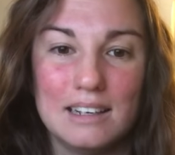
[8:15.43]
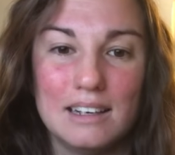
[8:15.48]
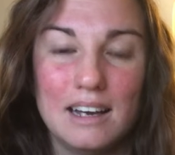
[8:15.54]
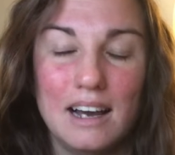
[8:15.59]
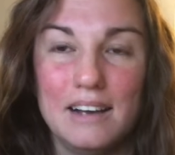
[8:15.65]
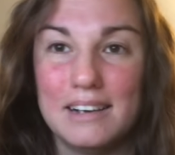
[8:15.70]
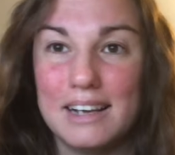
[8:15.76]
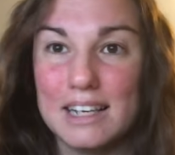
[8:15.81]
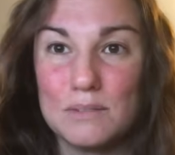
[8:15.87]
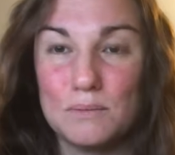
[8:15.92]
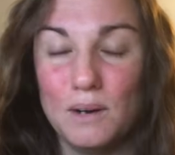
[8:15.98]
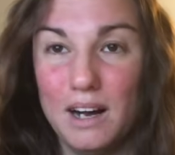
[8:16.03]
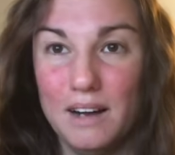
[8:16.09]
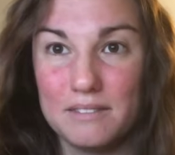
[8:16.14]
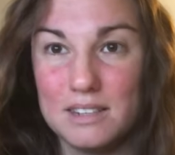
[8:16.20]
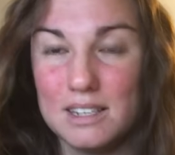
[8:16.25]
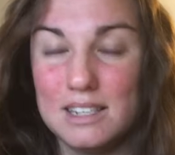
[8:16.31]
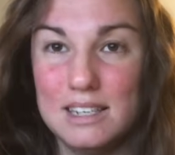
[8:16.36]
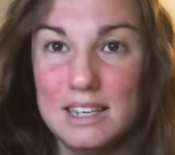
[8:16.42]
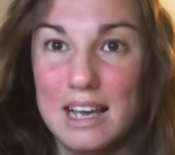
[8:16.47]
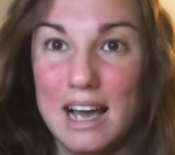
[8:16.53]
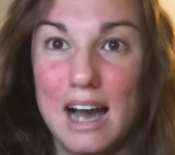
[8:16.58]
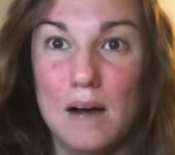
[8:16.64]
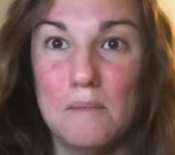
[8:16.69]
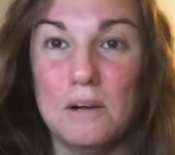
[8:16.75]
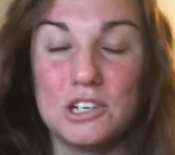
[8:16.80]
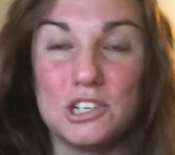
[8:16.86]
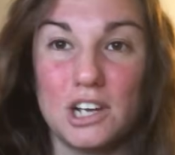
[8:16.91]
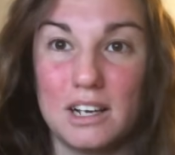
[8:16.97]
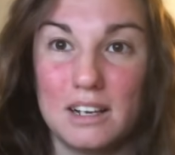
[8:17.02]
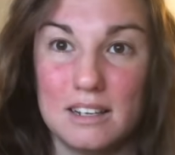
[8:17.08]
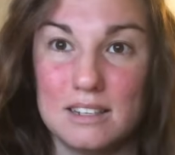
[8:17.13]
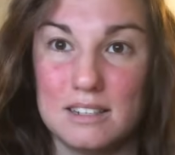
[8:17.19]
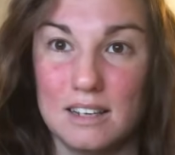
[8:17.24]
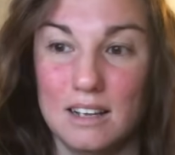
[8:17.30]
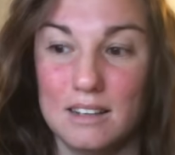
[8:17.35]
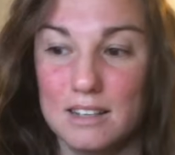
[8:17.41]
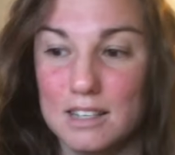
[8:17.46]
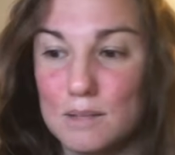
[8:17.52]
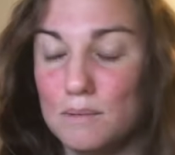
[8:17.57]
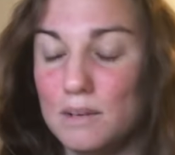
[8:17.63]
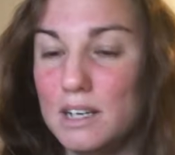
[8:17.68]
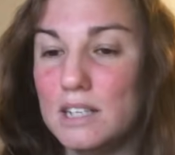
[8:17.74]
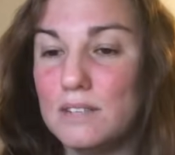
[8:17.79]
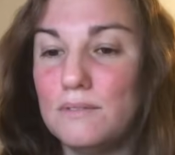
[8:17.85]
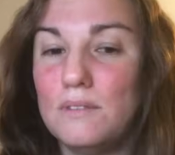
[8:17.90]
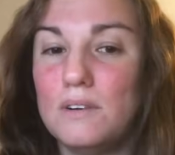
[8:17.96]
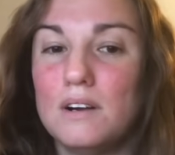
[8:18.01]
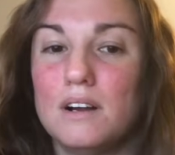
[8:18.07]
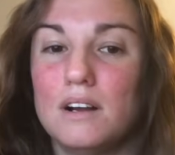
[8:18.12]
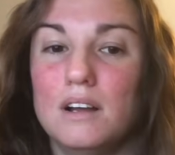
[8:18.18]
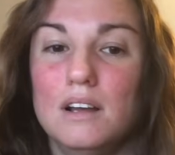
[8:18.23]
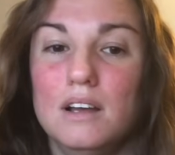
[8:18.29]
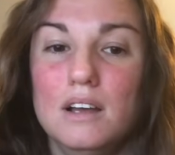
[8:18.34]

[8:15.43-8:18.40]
I guess we'll have to see how much I could sell this place for.